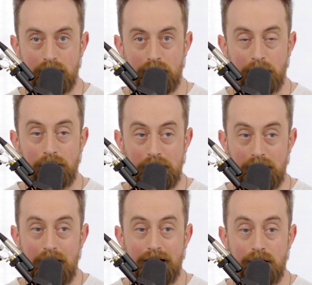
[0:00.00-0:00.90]
Some of
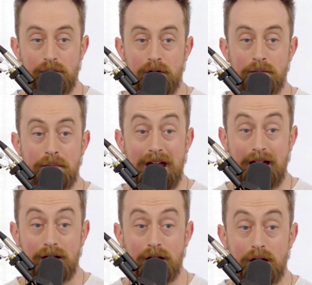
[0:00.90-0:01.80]
these items are
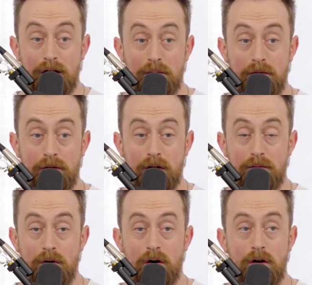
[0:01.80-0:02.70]
banned, some of
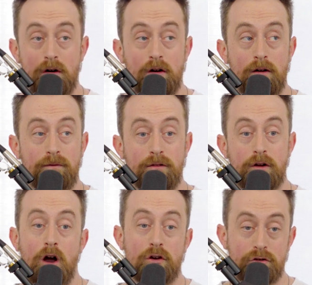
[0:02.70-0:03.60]
them are
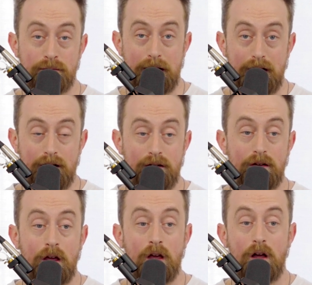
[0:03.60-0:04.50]
contraband,